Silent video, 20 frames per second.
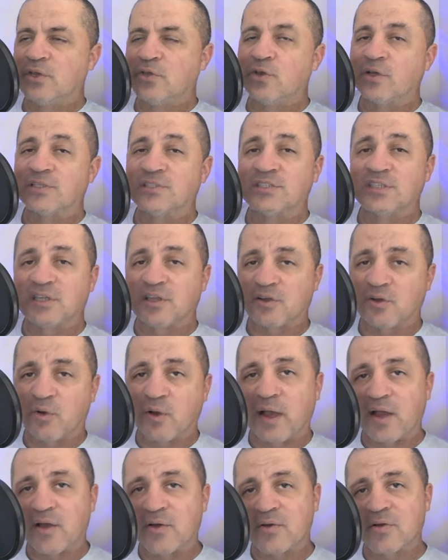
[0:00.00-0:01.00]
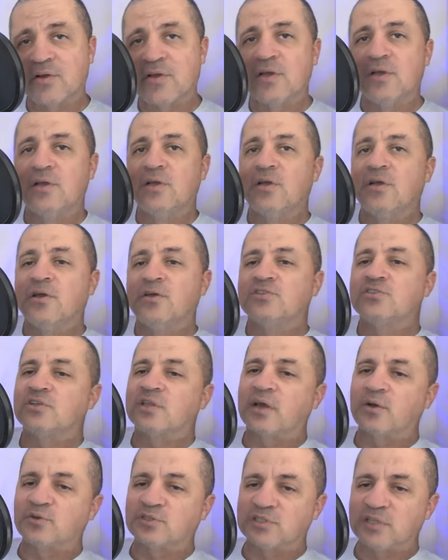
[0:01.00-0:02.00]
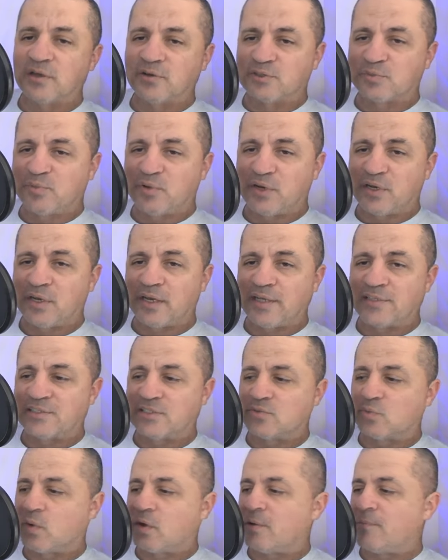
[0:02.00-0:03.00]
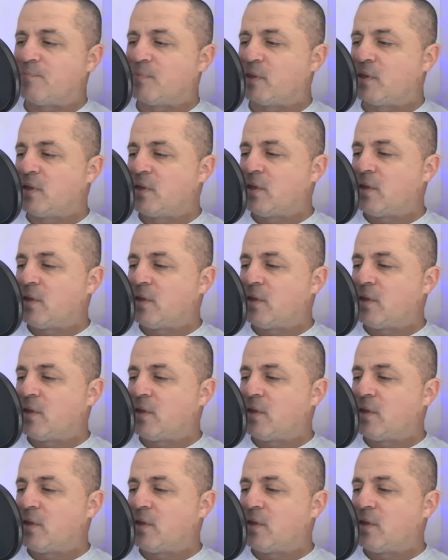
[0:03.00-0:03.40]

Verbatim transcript: You could see the crowd, so that was that was pretty nice as well.